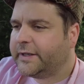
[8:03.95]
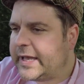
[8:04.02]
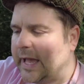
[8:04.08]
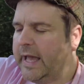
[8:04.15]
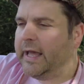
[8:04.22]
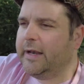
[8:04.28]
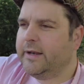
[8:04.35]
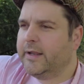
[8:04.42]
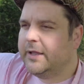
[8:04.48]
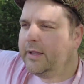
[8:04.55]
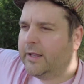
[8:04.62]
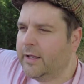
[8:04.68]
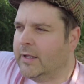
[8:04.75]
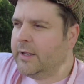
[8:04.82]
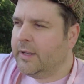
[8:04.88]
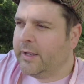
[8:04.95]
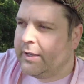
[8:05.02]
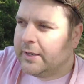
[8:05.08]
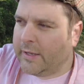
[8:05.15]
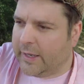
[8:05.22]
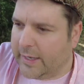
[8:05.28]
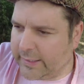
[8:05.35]
can
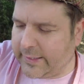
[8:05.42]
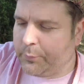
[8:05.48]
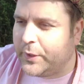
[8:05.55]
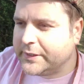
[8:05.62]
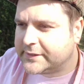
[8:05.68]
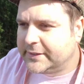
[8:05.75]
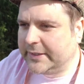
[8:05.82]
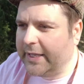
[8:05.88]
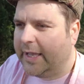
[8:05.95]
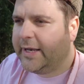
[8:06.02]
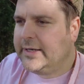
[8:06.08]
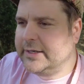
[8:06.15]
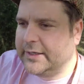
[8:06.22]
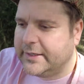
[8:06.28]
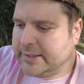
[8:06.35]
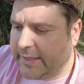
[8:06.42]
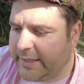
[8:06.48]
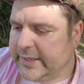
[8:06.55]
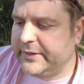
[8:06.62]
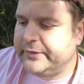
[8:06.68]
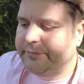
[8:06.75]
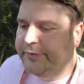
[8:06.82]
uh, once again
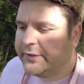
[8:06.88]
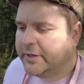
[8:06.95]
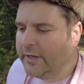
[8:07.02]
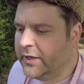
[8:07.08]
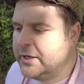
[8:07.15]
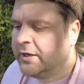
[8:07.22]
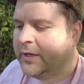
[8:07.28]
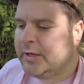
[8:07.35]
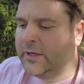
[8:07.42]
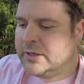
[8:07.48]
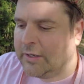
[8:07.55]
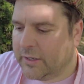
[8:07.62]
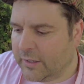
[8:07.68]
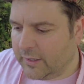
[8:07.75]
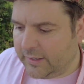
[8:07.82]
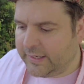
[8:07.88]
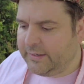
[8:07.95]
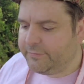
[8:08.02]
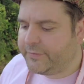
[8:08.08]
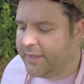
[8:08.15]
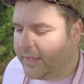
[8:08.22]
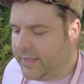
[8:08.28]
leave
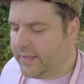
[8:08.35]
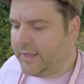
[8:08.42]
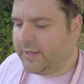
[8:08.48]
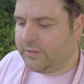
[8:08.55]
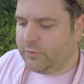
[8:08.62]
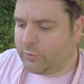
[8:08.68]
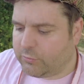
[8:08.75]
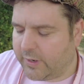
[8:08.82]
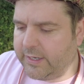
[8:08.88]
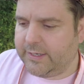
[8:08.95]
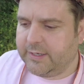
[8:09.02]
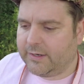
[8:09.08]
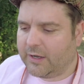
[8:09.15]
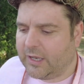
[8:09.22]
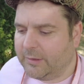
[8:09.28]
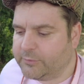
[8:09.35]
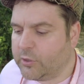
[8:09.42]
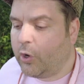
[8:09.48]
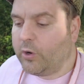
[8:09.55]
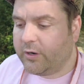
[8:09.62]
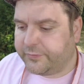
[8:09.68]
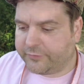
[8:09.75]
leave their Ukrainian clubs
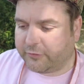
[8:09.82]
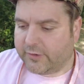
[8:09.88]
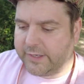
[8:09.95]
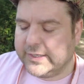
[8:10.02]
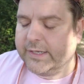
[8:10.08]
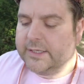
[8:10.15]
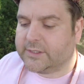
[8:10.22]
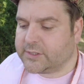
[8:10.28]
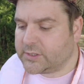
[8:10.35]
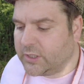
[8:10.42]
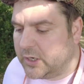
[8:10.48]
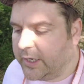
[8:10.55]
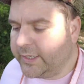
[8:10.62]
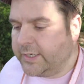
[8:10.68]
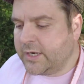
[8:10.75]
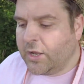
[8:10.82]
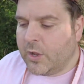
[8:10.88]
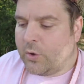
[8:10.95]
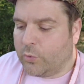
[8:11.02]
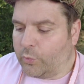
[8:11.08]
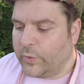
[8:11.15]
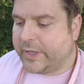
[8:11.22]
on a free and sign
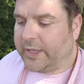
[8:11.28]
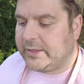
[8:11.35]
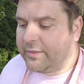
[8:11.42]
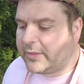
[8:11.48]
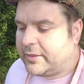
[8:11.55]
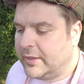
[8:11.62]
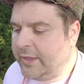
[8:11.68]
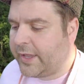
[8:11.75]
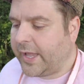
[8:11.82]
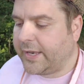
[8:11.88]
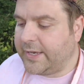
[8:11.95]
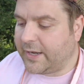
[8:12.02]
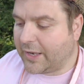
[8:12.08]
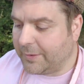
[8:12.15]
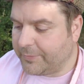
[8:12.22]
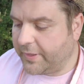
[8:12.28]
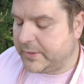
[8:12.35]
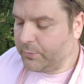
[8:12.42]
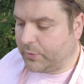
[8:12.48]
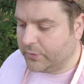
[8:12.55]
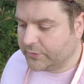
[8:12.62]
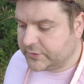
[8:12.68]
with any club they
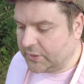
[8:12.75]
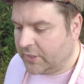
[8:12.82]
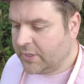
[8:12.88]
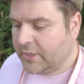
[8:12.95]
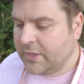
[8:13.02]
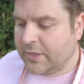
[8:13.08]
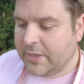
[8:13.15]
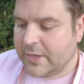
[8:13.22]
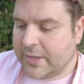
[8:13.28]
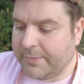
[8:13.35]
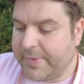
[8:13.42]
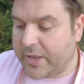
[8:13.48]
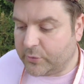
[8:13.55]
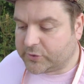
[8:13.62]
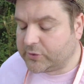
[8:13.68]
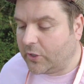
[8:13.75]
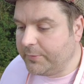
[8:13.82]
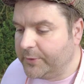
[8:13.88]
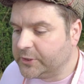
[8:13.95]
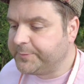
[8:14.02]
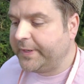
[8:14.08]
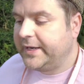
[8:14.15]
want. Manor
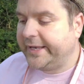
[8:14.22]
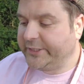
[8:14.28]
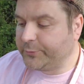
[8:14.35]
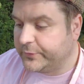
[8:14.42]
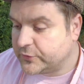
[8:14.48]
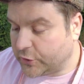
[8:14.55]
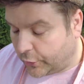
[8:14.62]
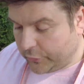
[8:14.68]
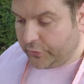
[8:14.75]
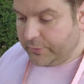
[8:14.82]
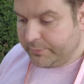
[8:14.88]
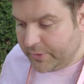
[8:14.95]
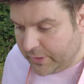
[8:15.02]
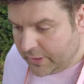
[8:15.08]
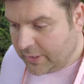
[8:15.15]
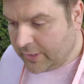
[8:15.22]
Solomon's been linked with Tottenham